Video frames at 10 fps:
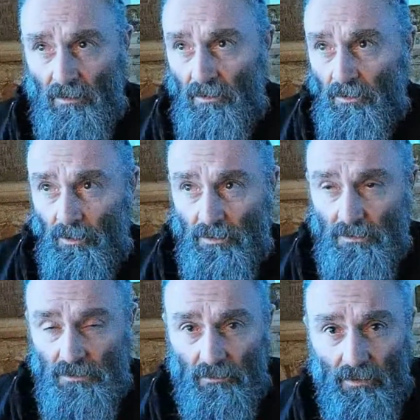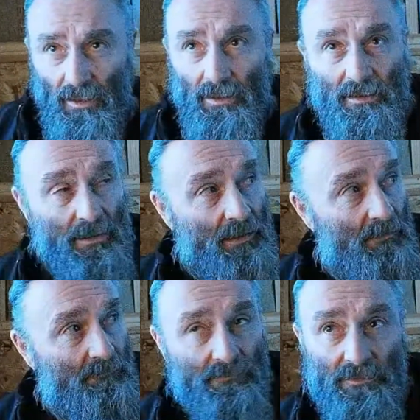It's not like
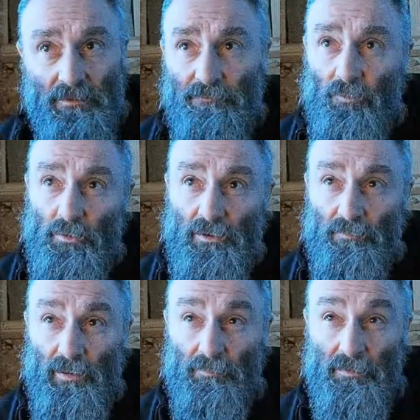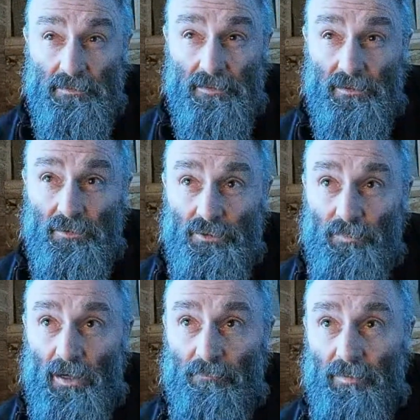14 people is a huge
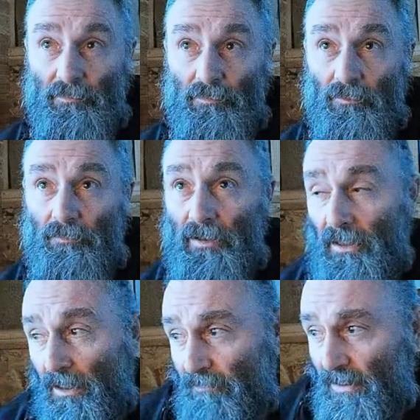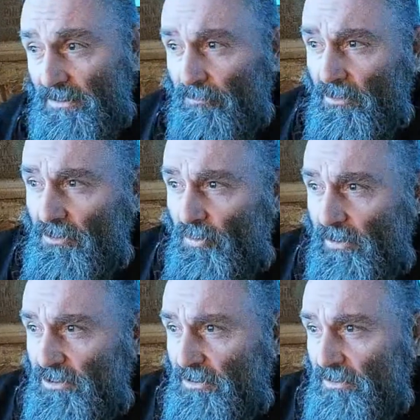amount of people, but I've had some good
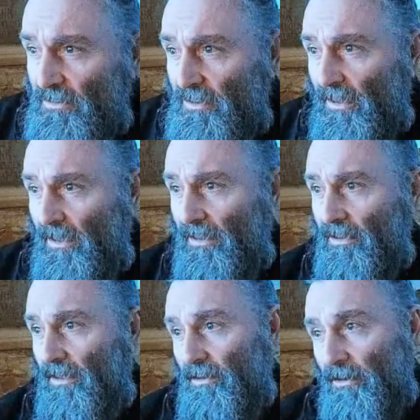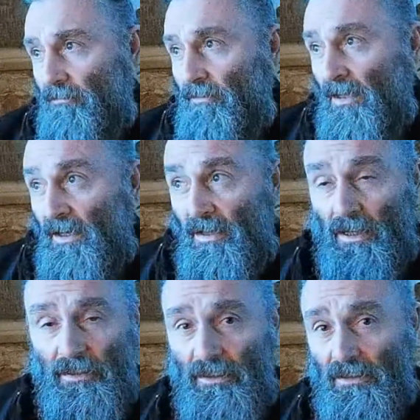questions, and the
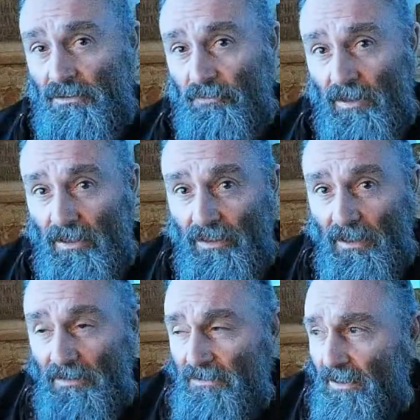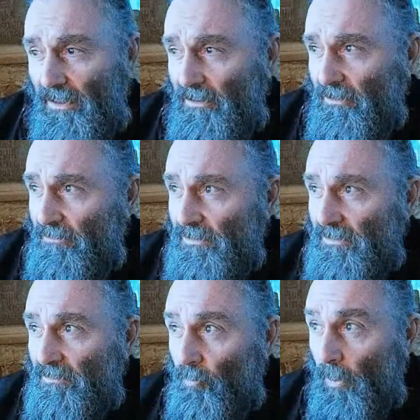idea is really, guys,
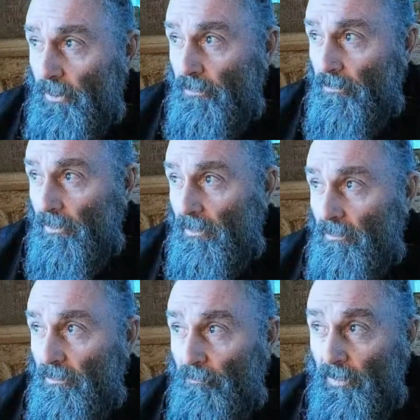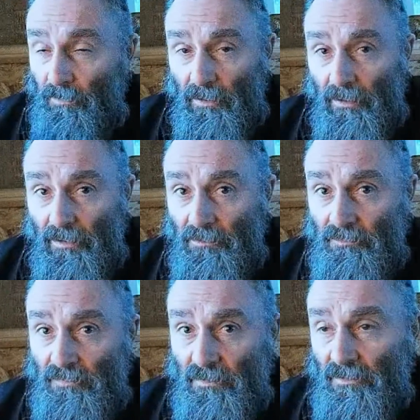just want to people that are
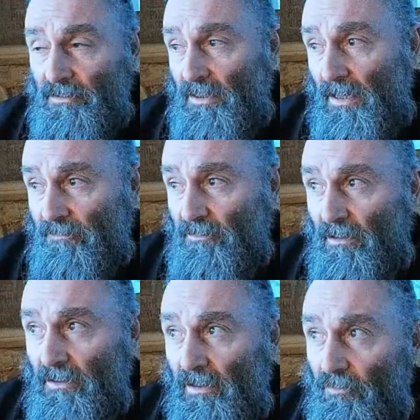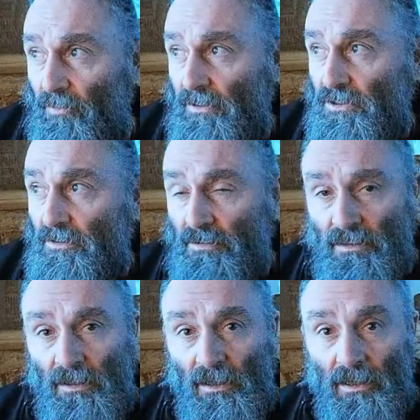interested in this lifestyle and have questions,
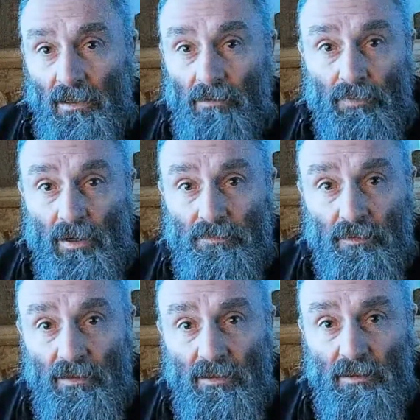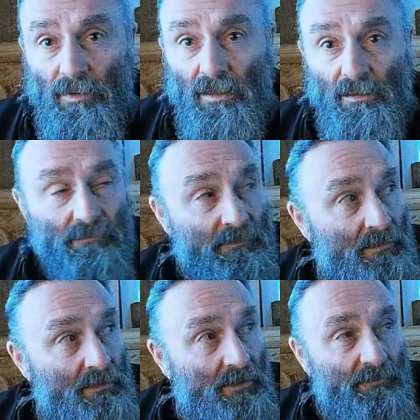and perhaps are thinking about
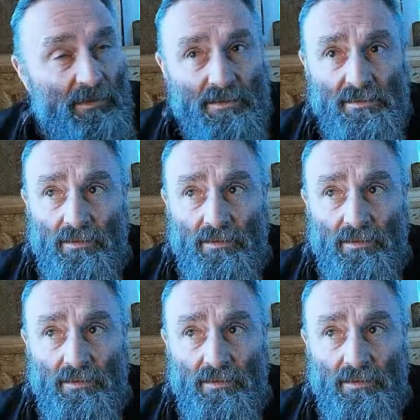living it.